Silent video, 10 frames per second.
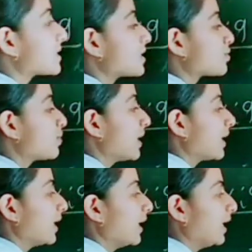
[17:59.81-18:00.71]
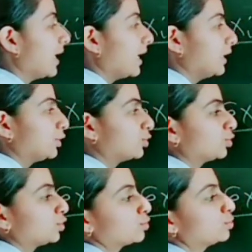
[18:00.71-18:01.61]
square into
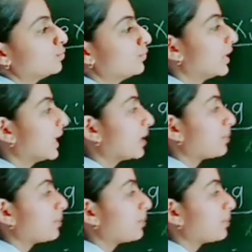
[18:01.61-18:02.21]
2, we get